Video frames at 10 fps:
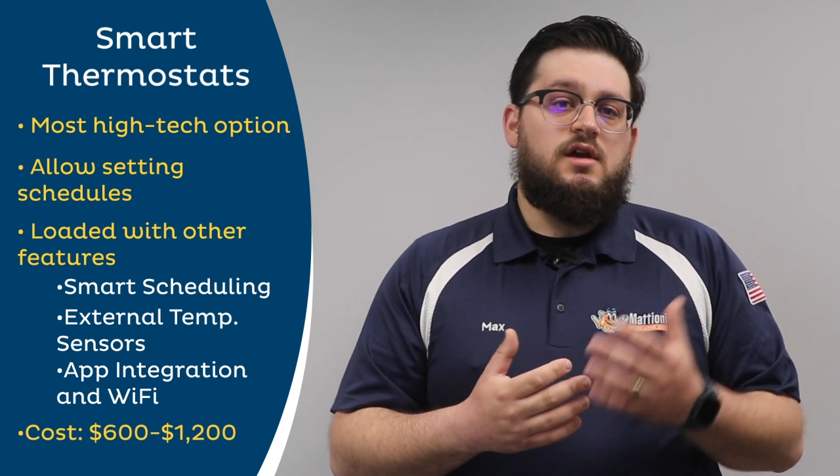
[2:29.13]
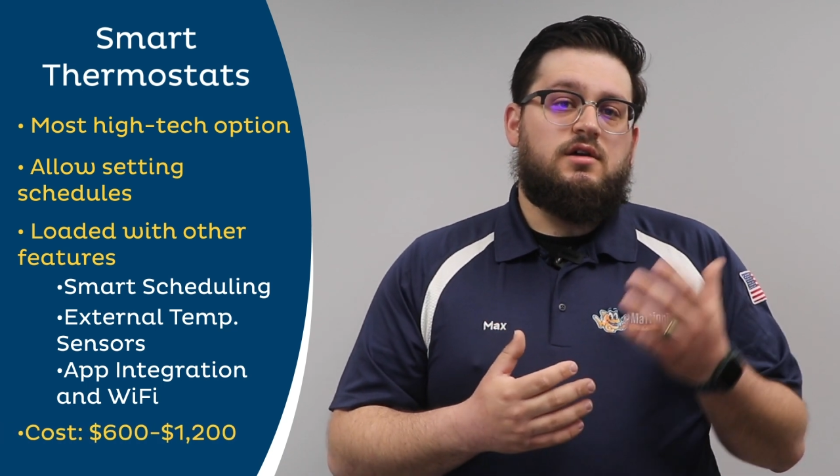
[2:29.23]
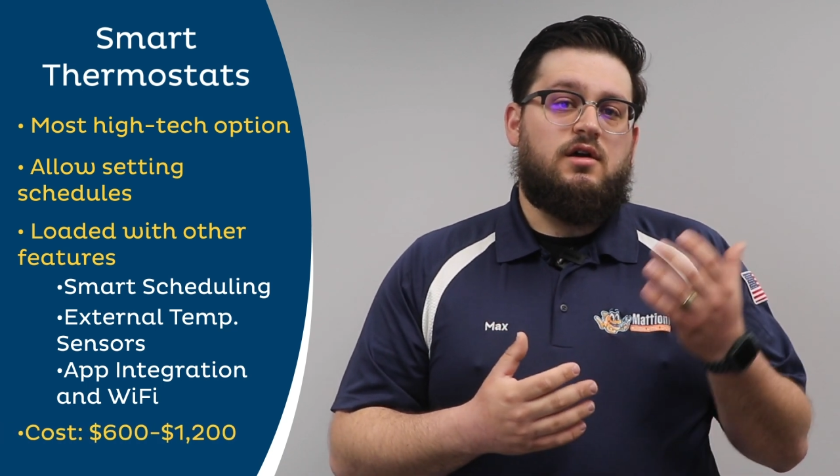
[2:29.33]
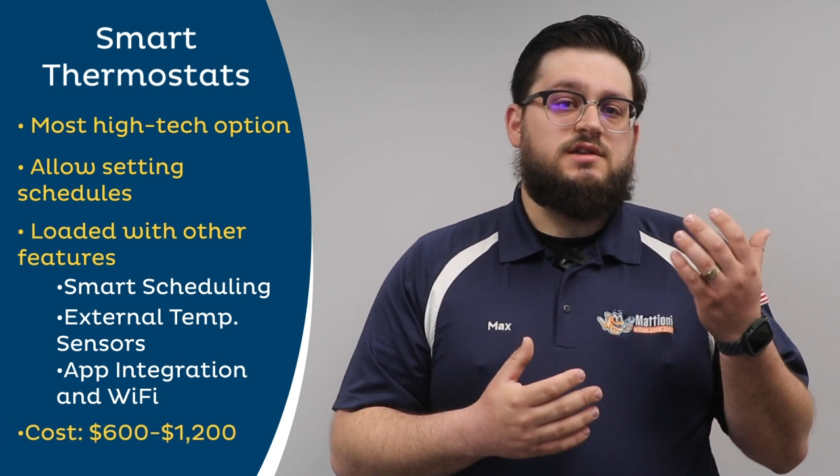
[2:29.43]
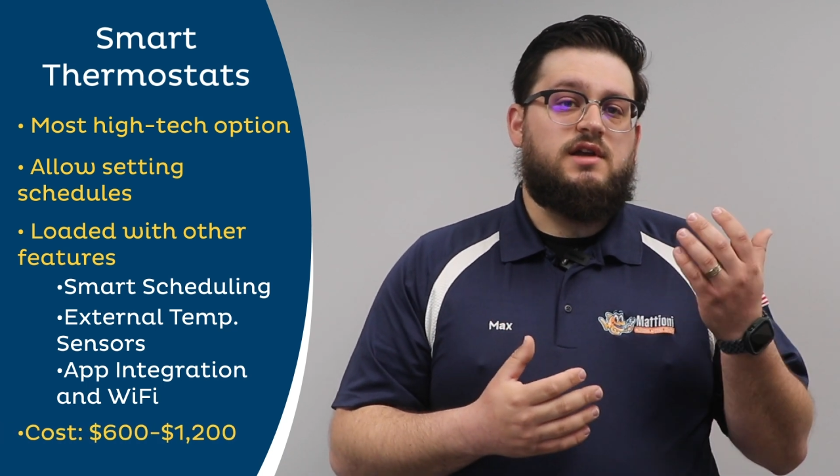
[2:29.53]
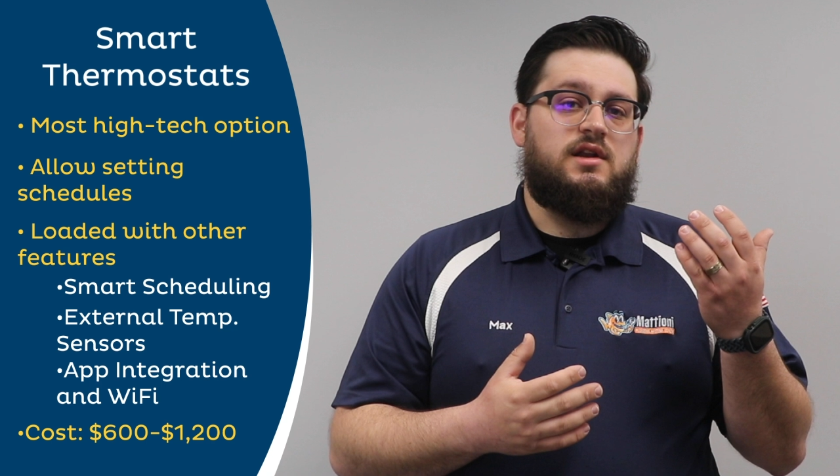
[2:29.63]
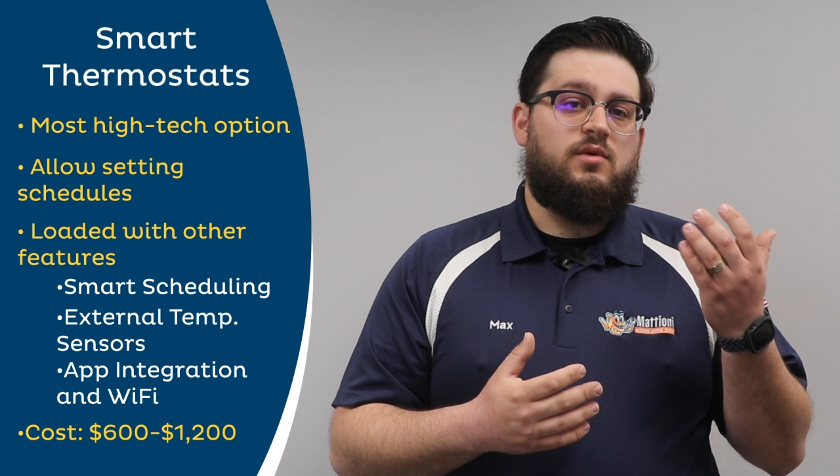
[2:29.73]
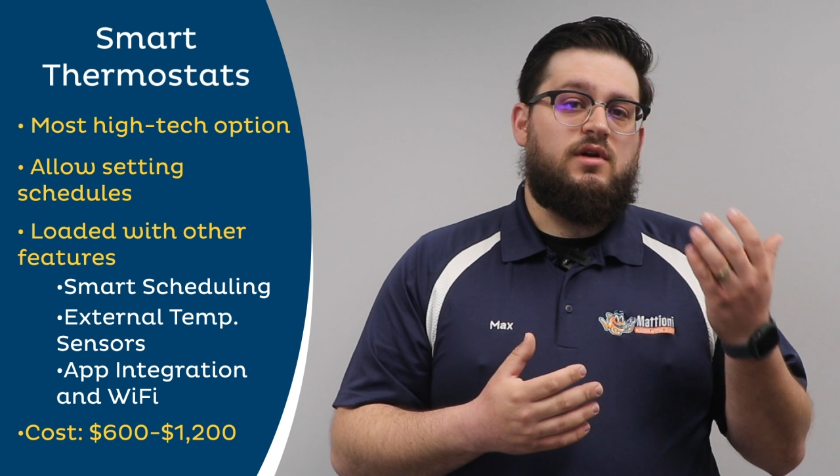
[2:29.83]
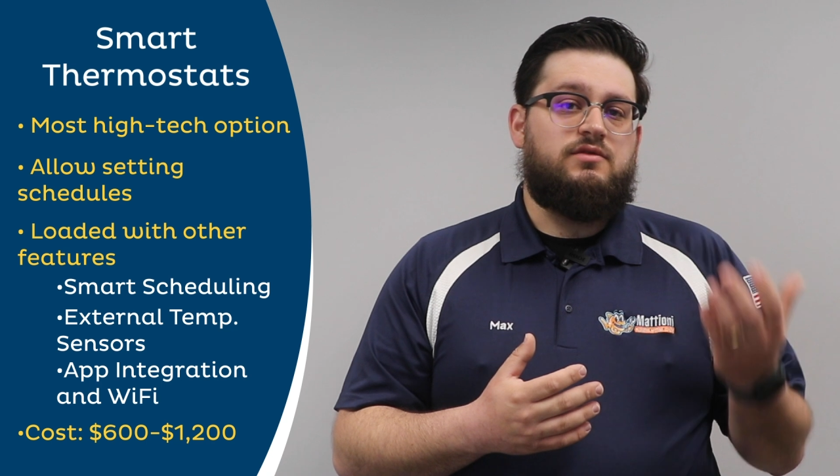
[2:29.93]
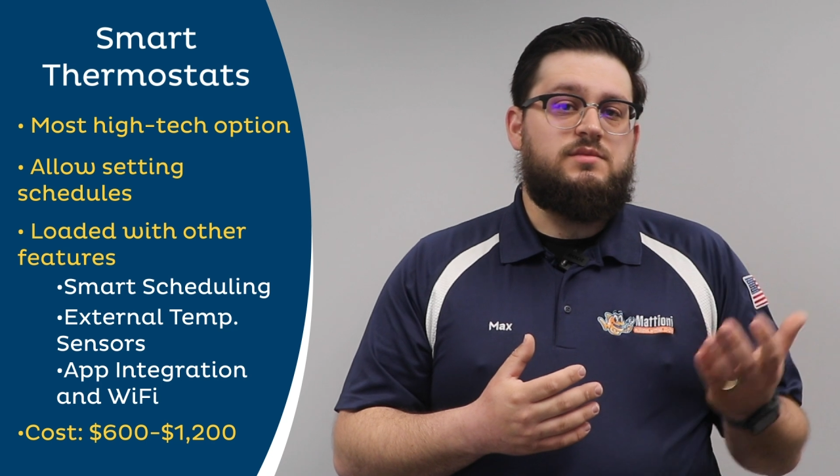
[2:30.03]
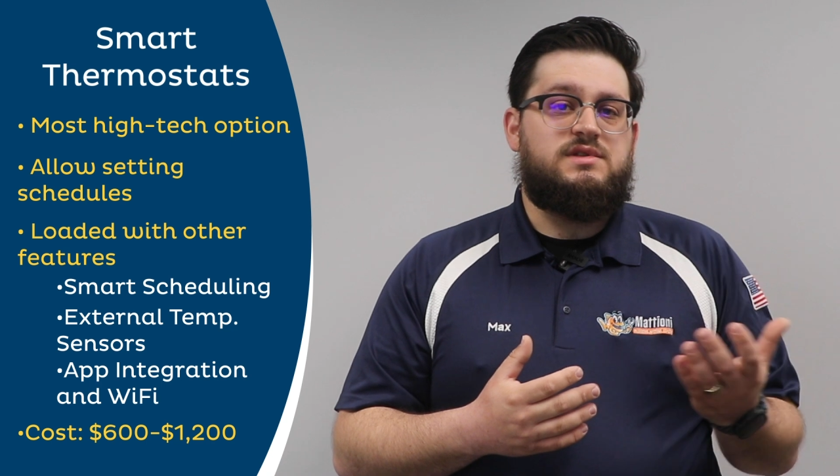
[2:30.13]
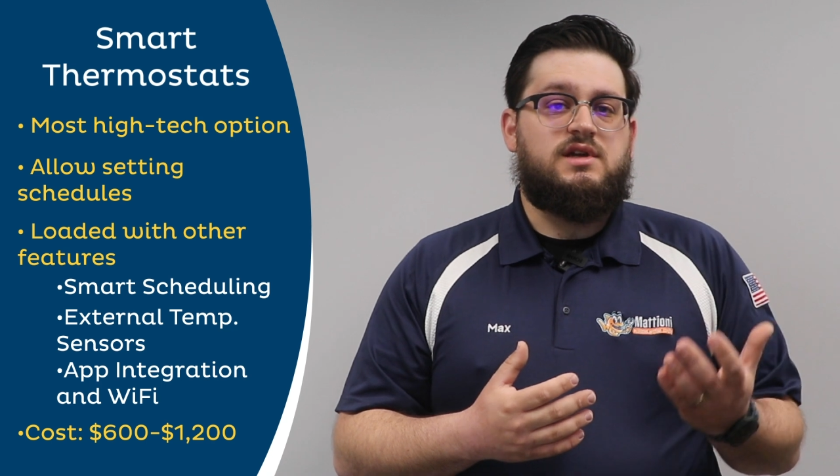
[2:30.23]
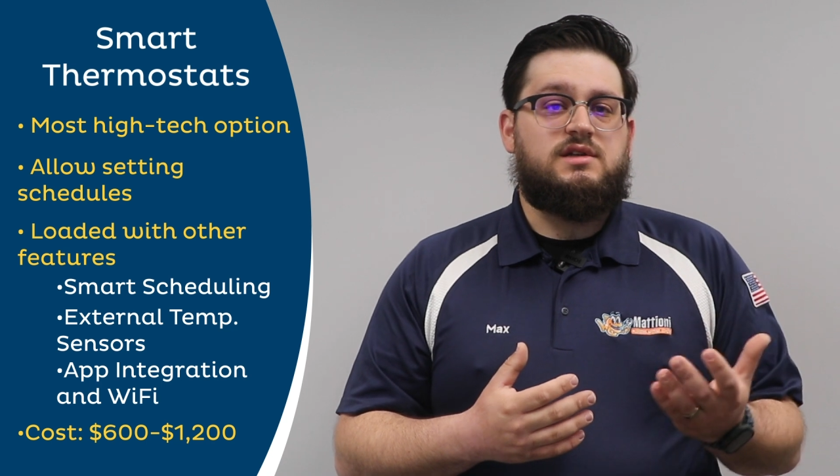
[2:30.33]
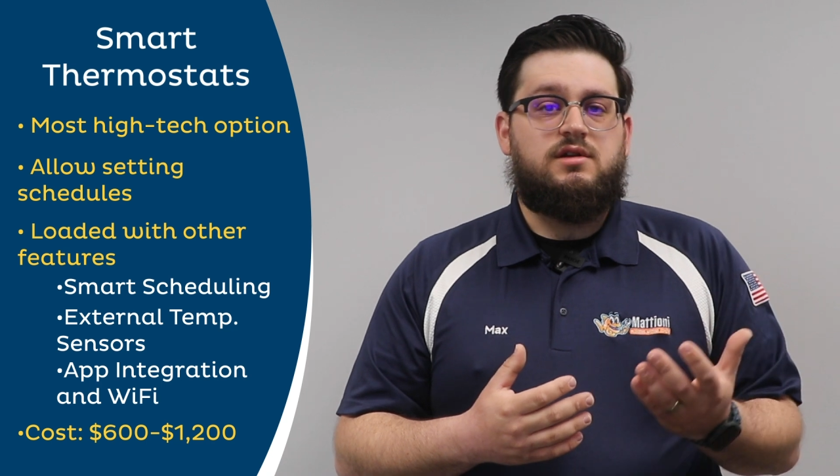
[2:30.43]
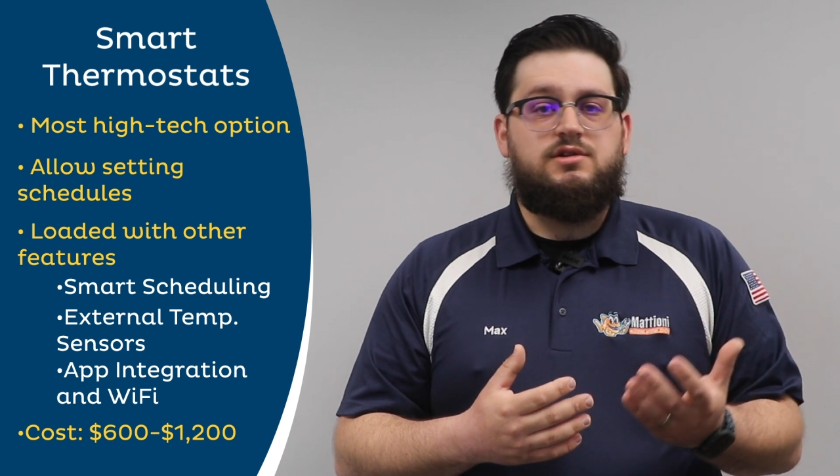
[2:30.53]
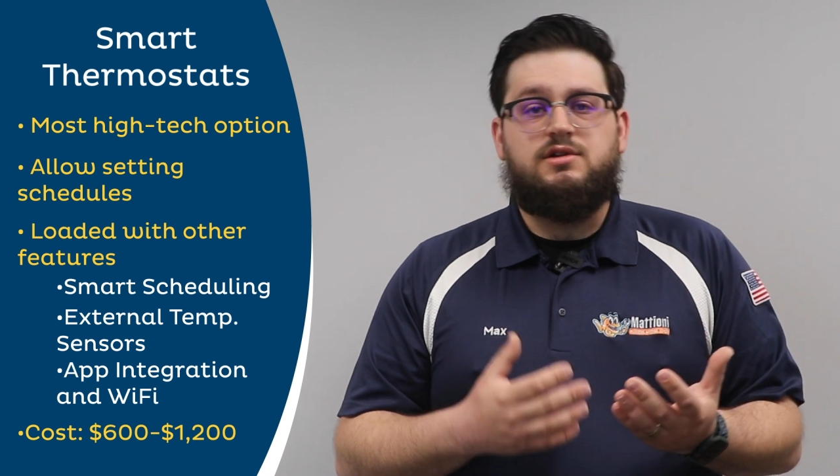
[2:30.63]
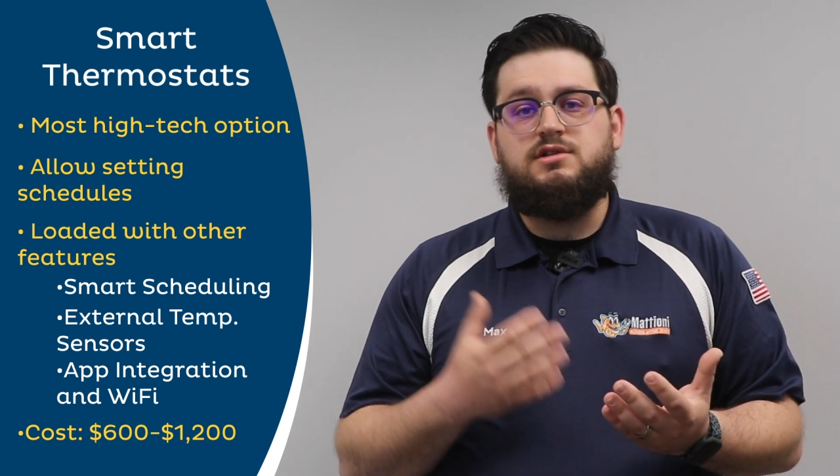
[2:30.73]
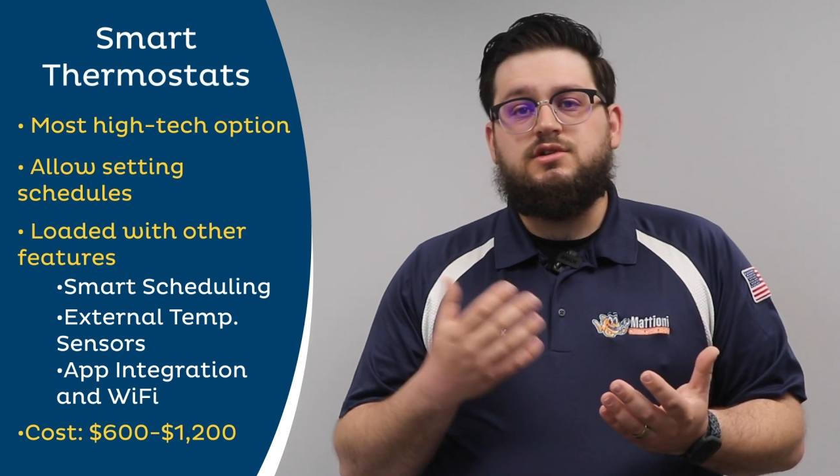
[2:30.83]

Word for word: costing anywhere from $600